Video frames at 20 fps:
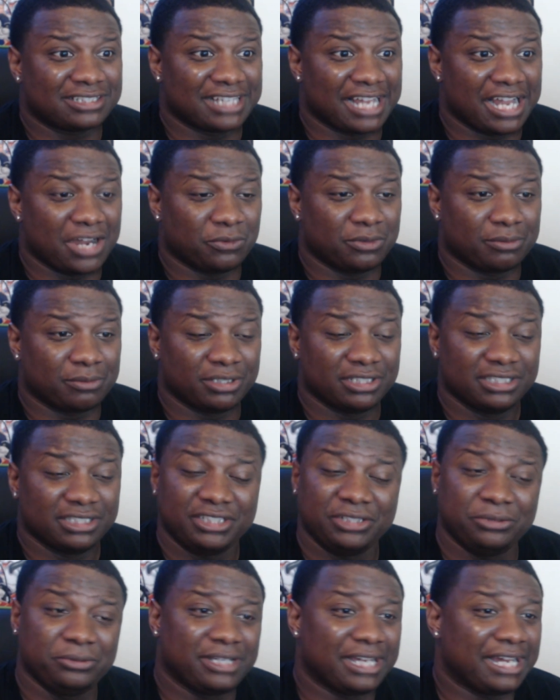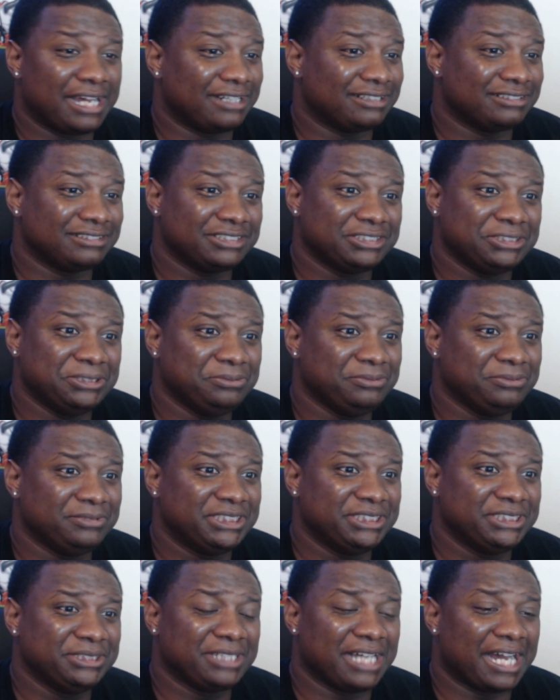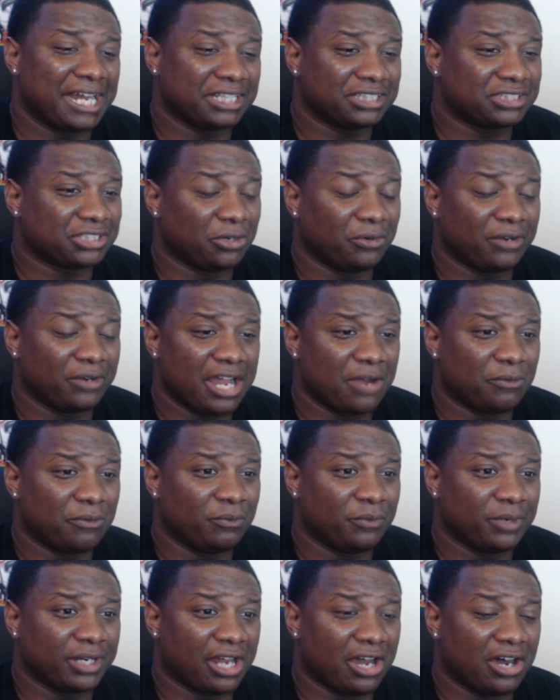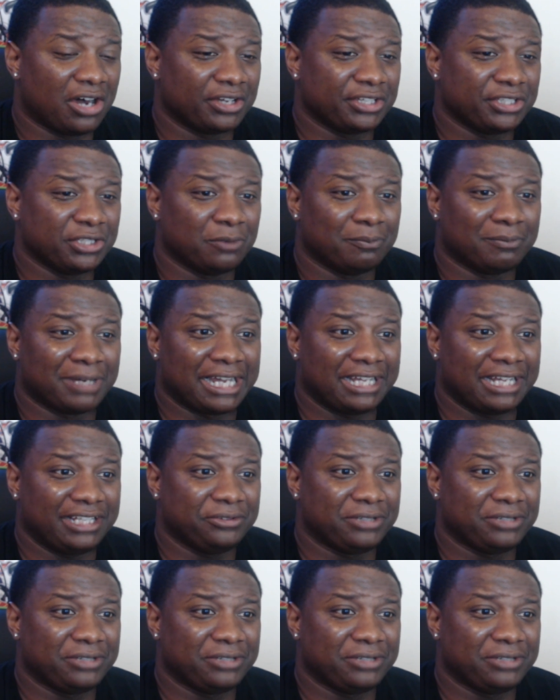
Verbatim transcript: that one, bro. You got you you got to throw that one with all your might.